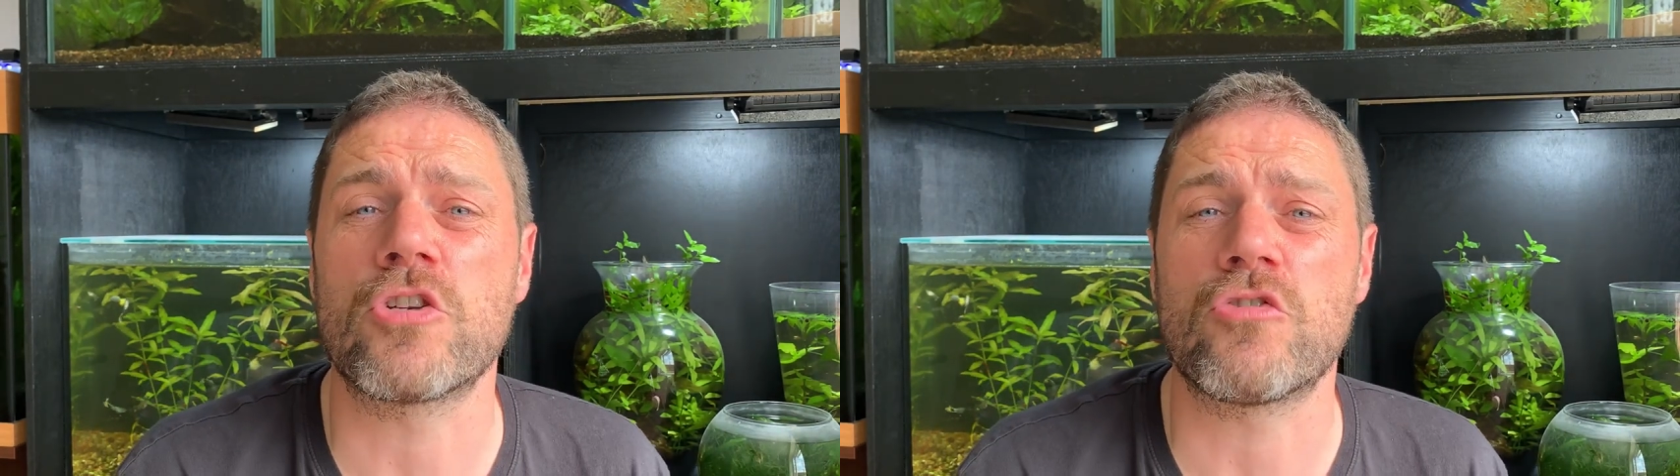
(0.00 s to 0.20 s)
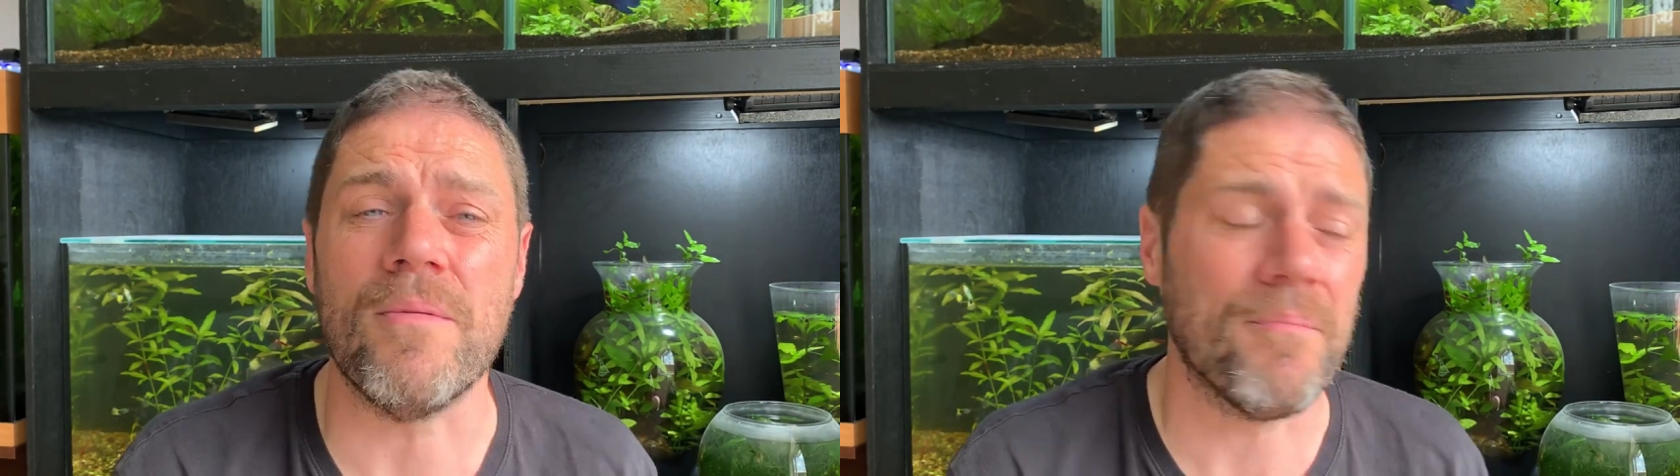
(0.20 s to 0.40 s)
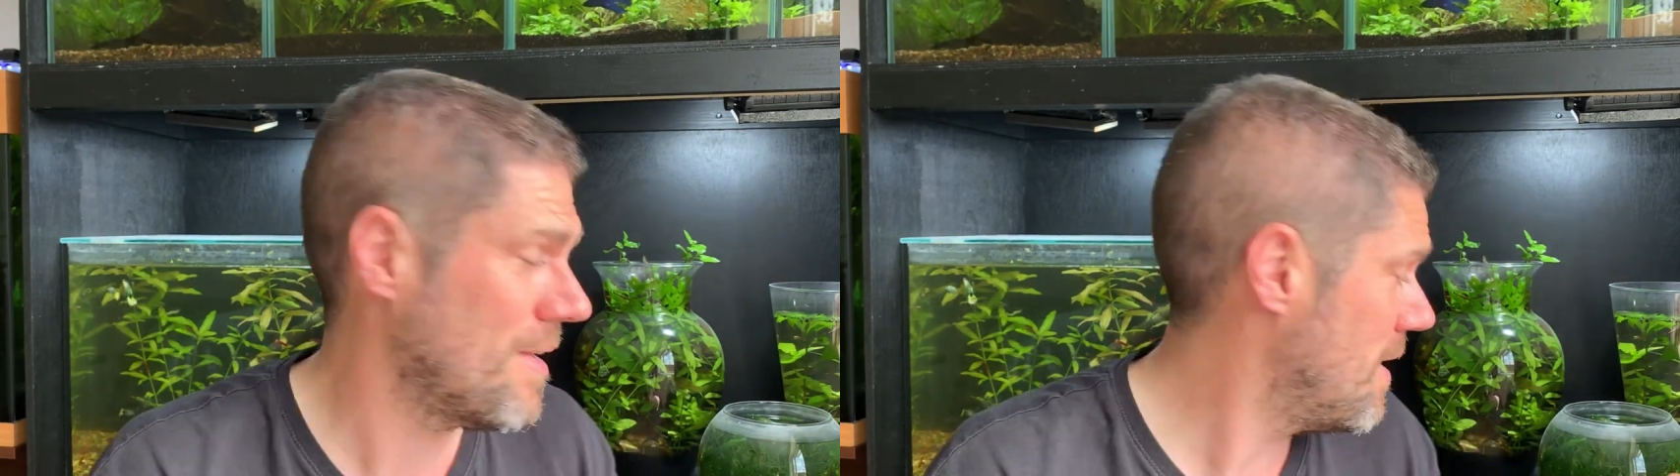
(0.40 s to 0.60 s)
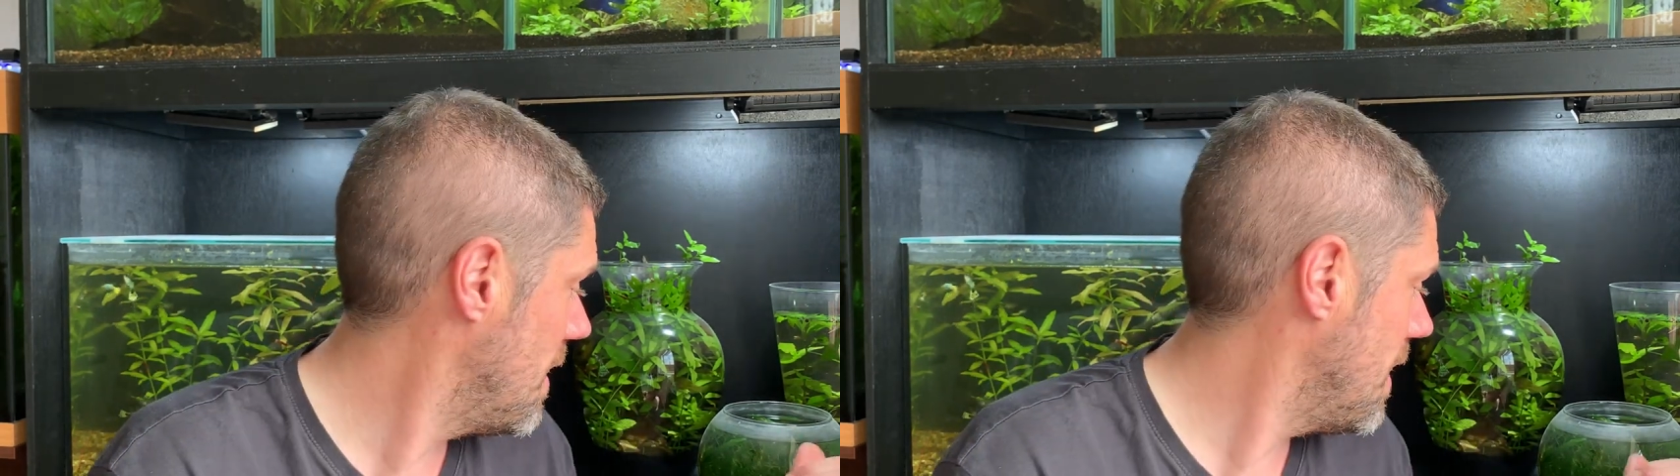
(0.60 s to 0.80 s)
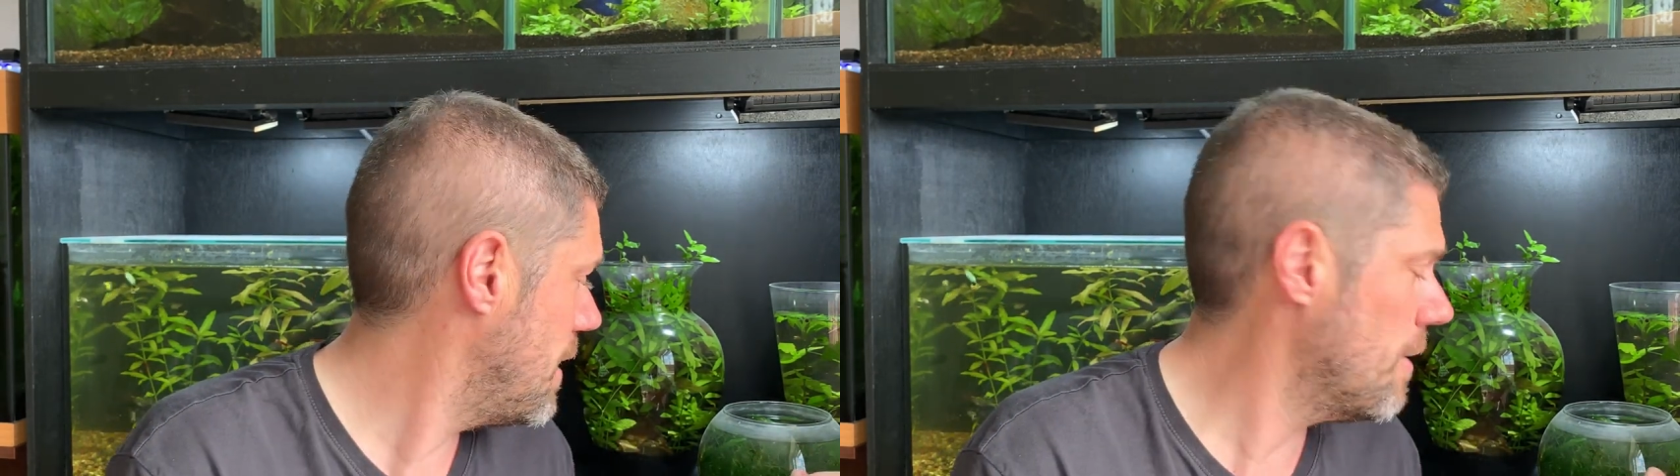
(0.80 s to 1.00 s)
shrimp
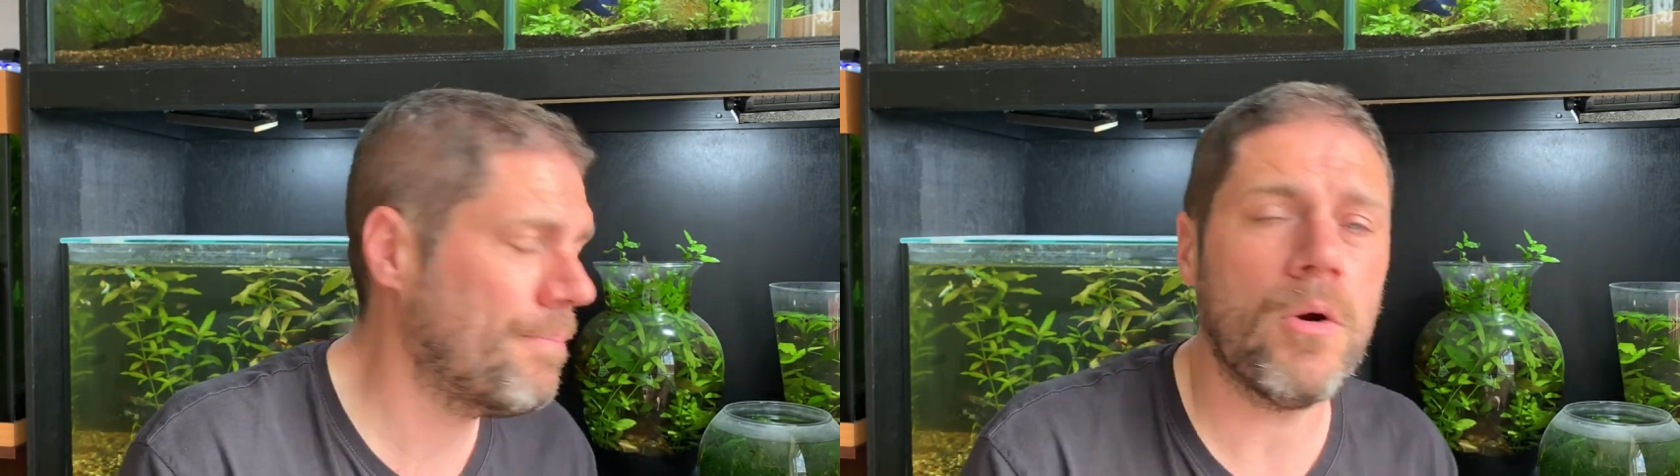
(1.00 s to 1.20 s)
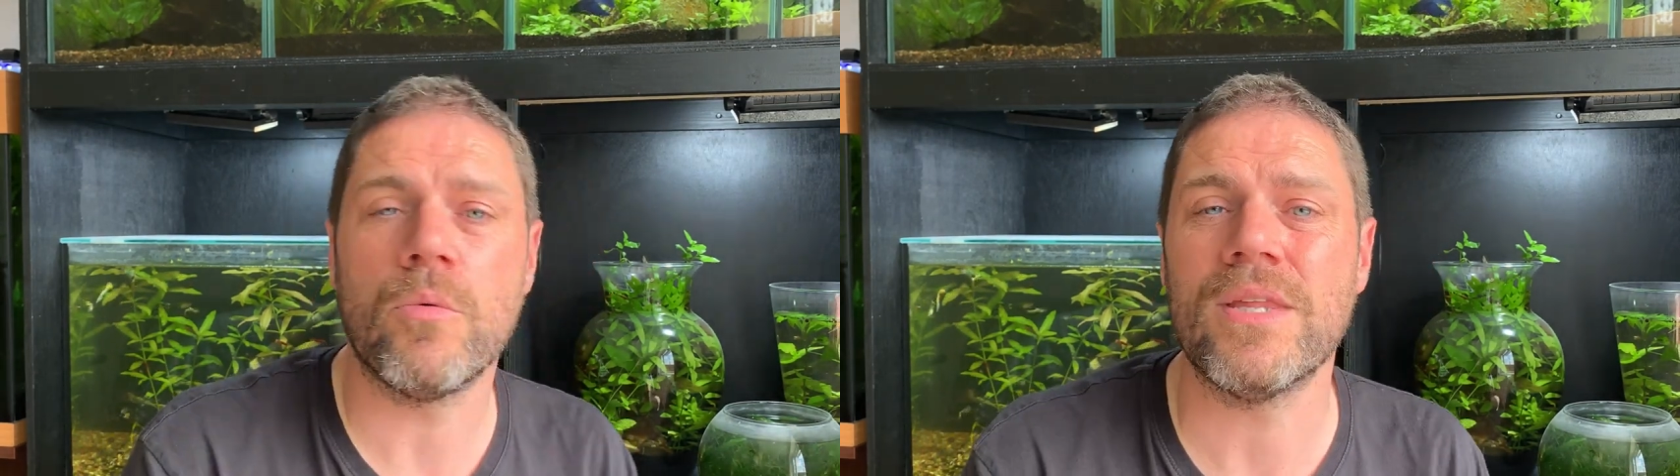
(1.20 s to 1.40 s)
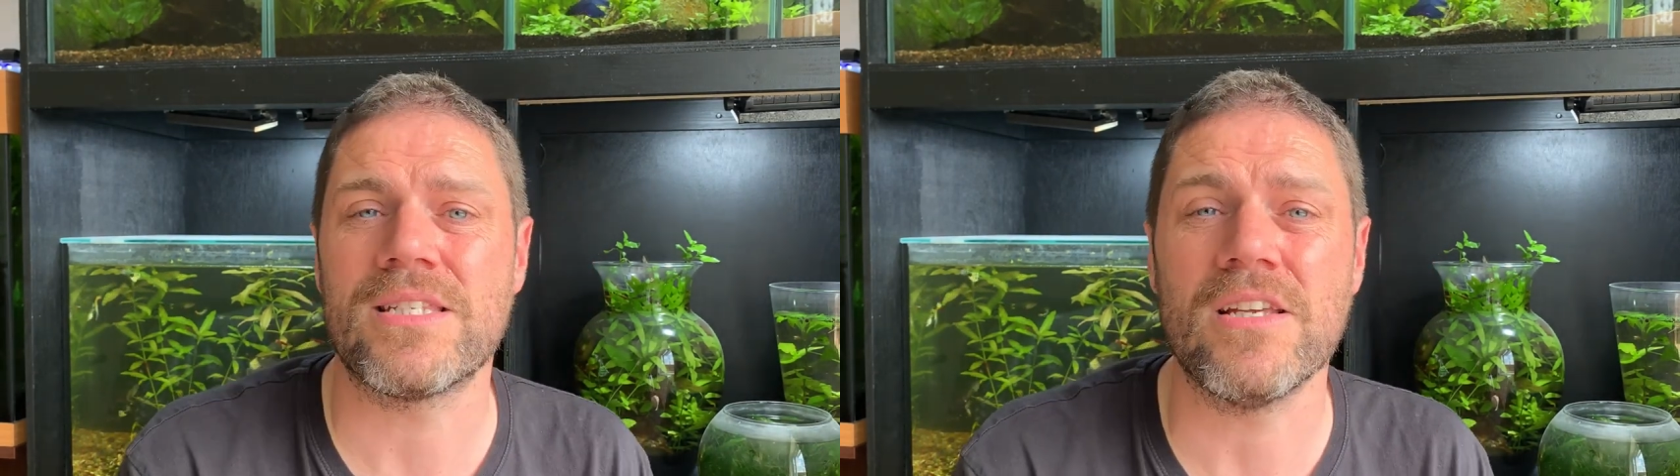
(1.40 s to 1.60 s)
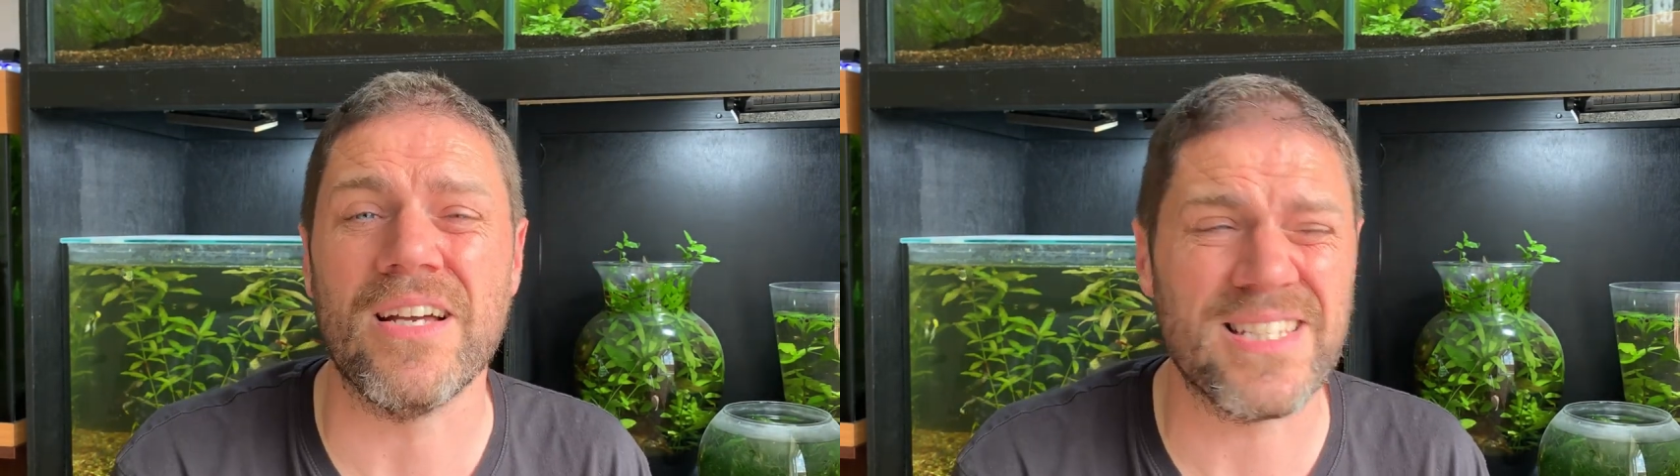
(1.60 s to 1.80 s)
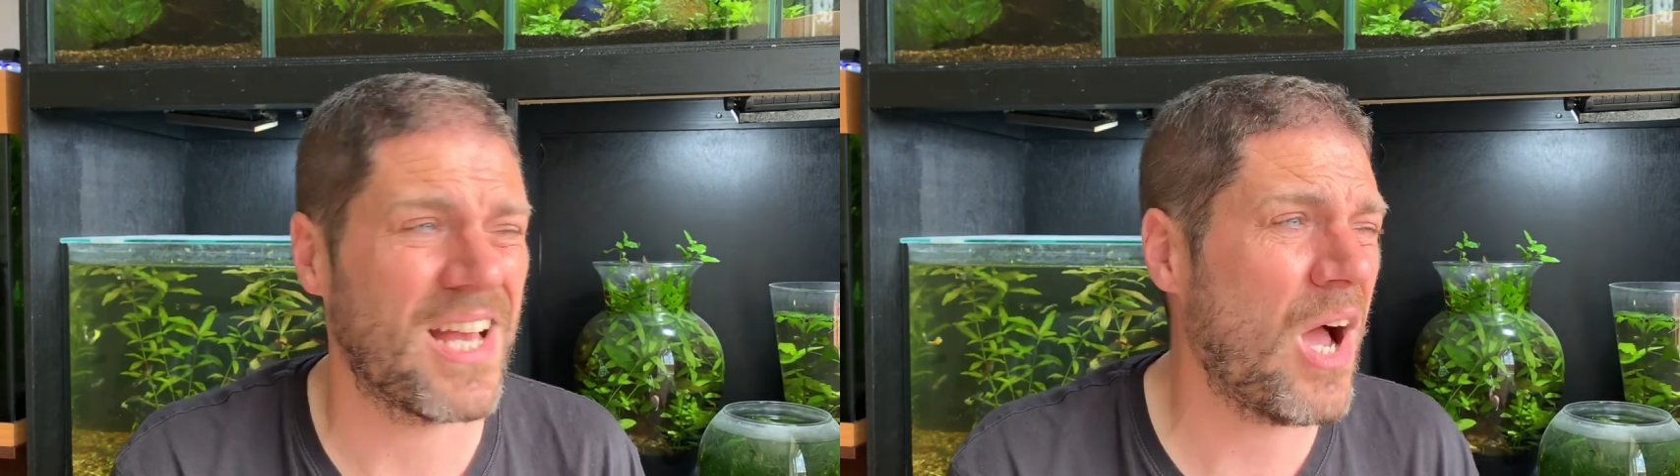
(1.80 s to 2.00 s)
in a bowl this size,